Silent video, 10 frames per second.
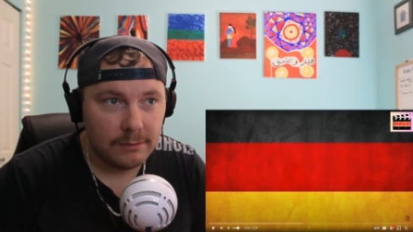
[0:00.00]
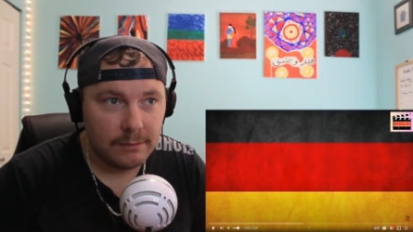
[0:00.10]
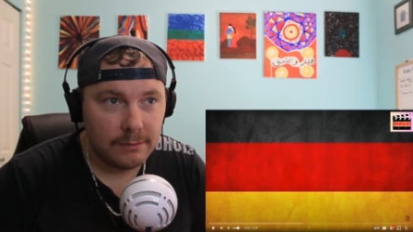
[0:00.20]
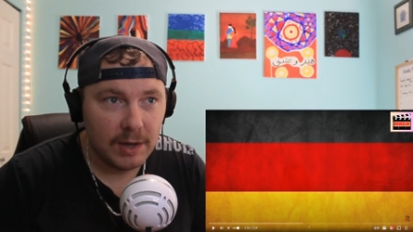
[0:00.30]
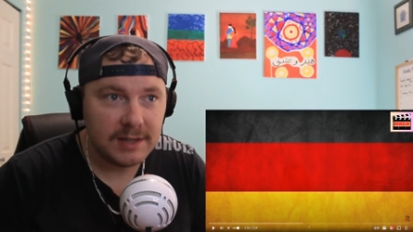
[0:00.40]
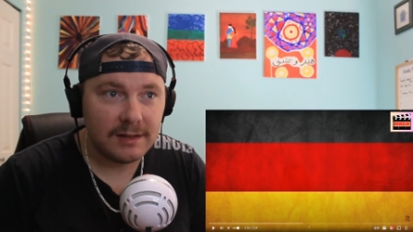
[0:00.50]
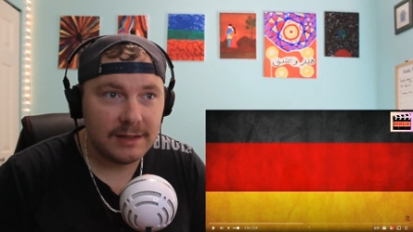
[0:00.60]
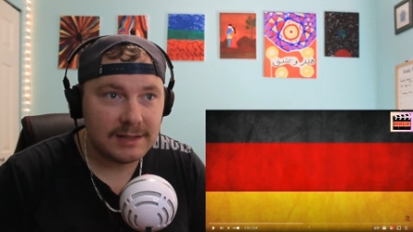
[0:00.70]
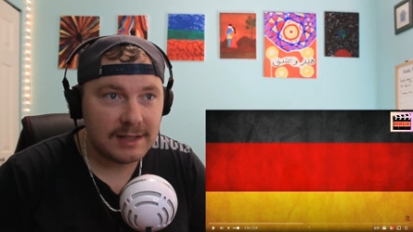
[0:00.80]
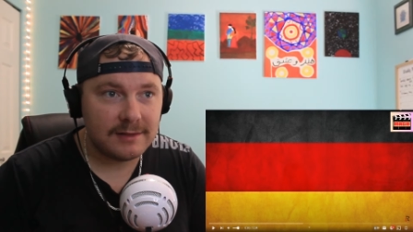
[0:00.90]

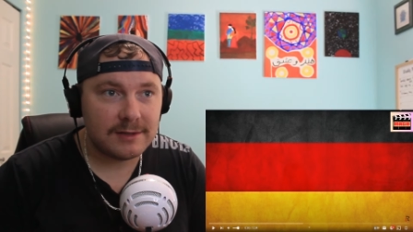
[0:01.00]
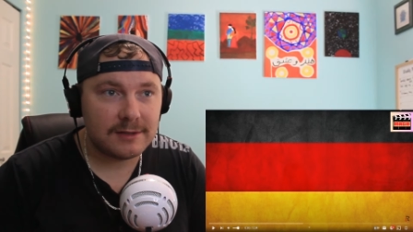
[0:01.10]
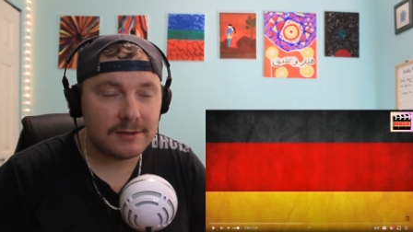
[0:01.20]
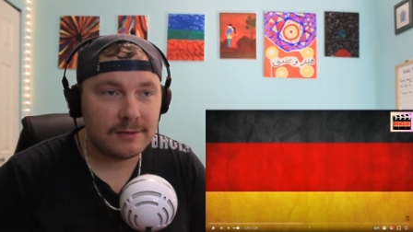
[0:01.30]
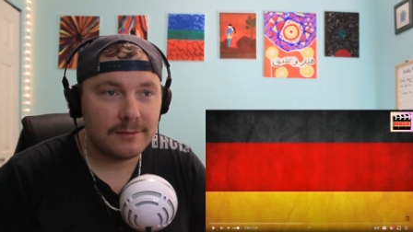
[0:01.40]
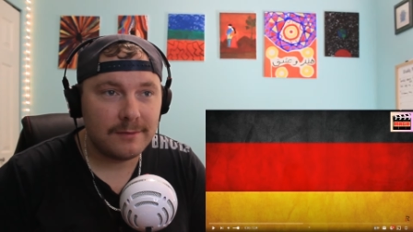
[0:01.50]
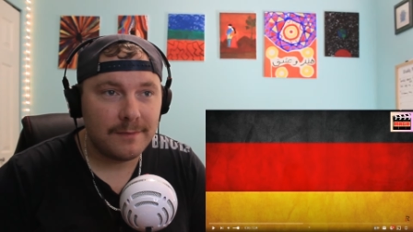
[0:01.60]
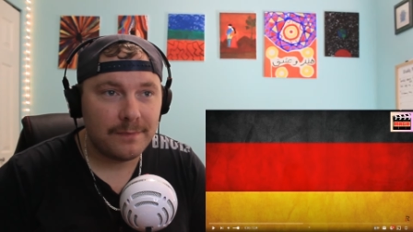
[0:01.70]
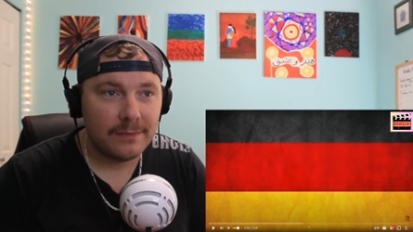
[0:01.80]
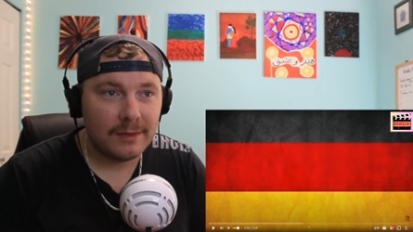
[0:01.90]
Basically since
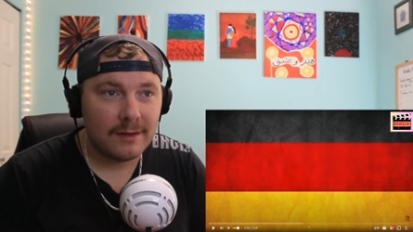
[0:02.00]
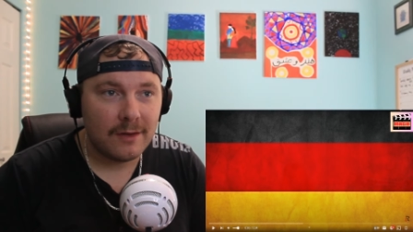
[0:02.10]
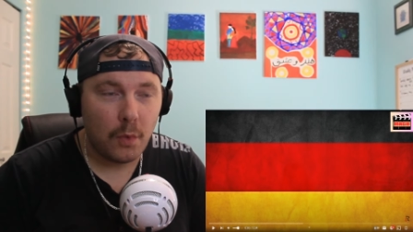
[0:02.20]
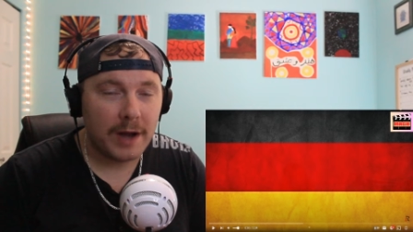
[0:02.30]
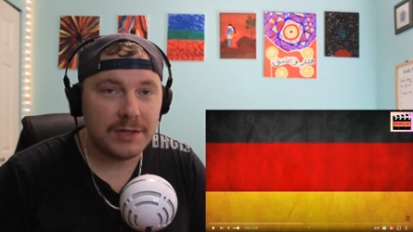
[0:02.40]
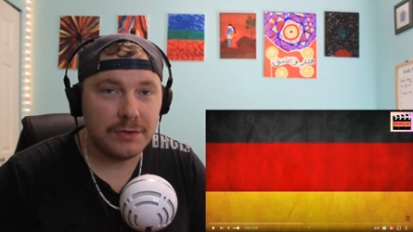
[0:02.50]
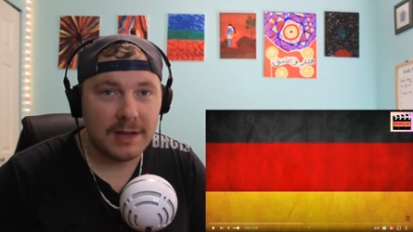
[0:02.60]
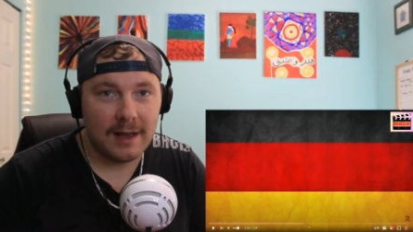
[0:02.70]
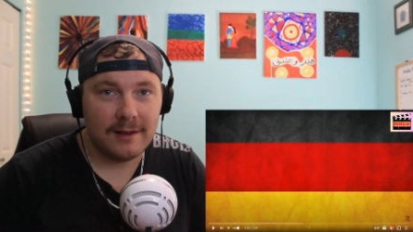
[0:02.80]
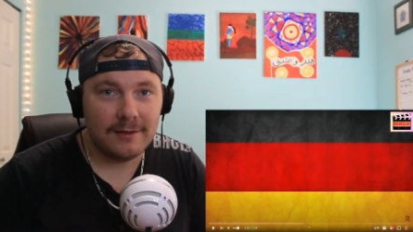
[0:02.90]

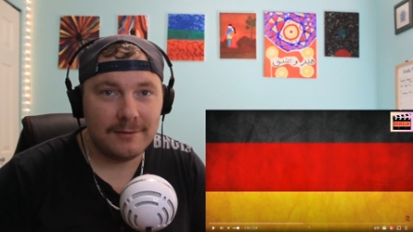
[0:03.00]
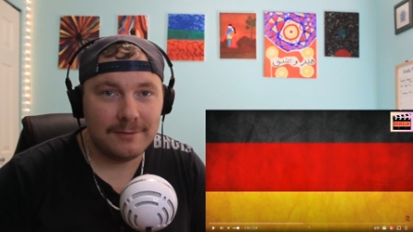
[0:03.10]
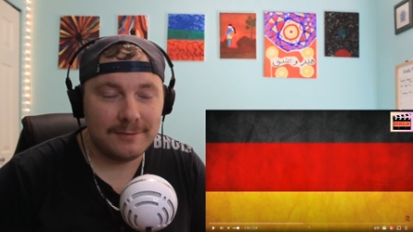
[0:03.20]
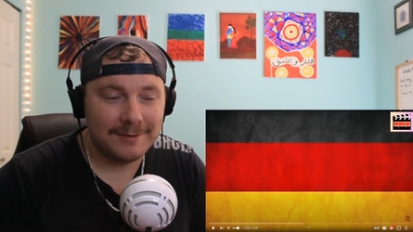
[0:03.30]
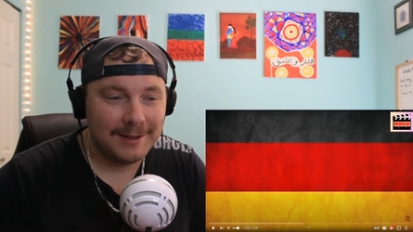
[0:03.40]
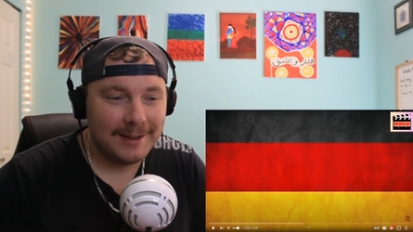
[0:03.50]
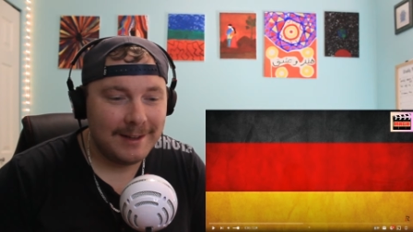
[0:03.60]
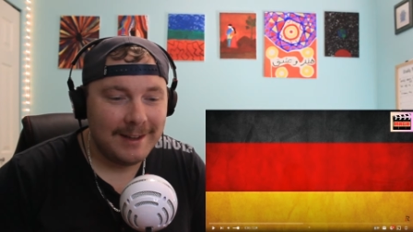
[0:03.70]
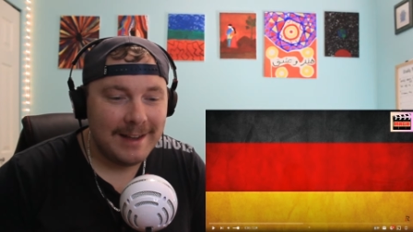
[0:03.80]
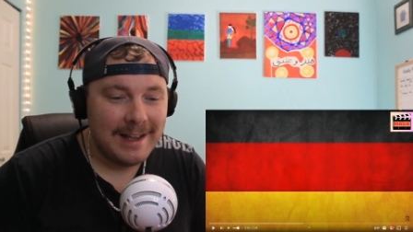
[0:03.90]
Y2K,
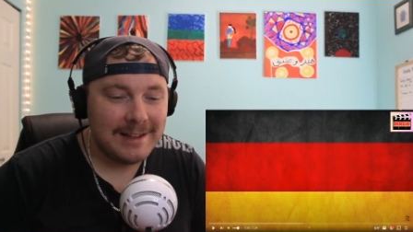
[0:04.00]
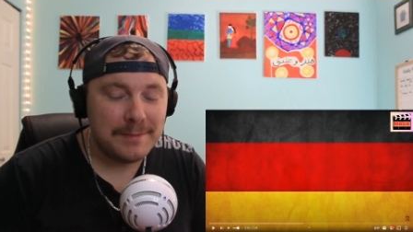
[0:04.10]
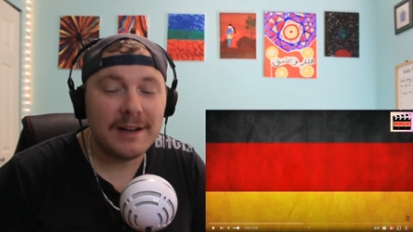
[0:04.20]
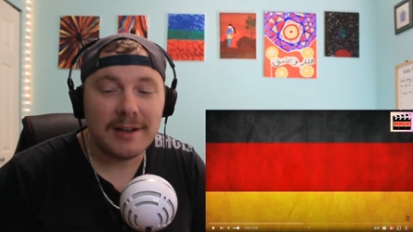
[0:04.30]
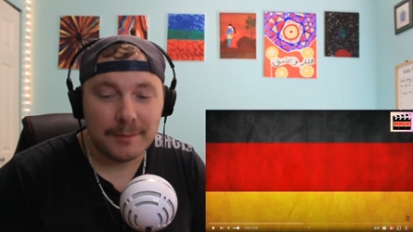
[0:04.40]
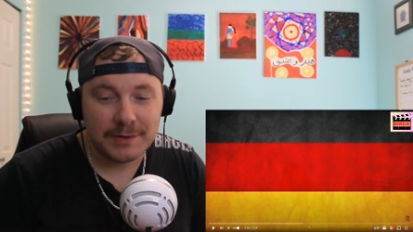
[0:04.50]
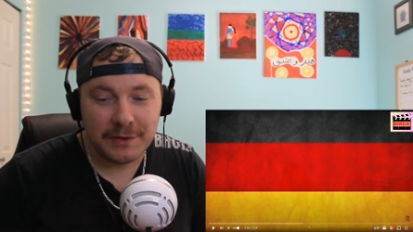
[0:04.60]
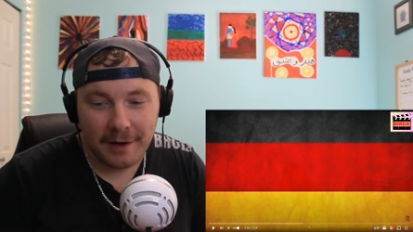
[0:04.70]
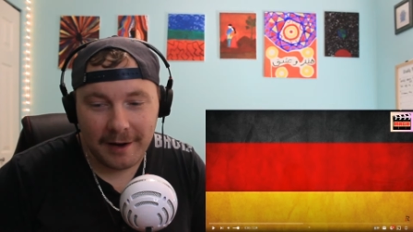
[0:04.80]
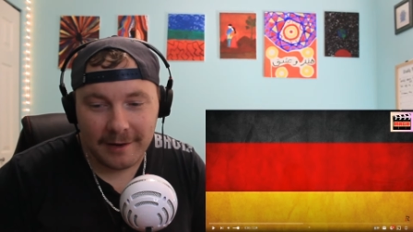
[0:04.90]
it's been a dumpster
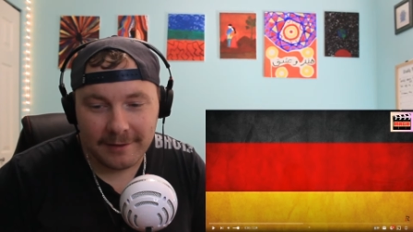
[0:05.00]
fire.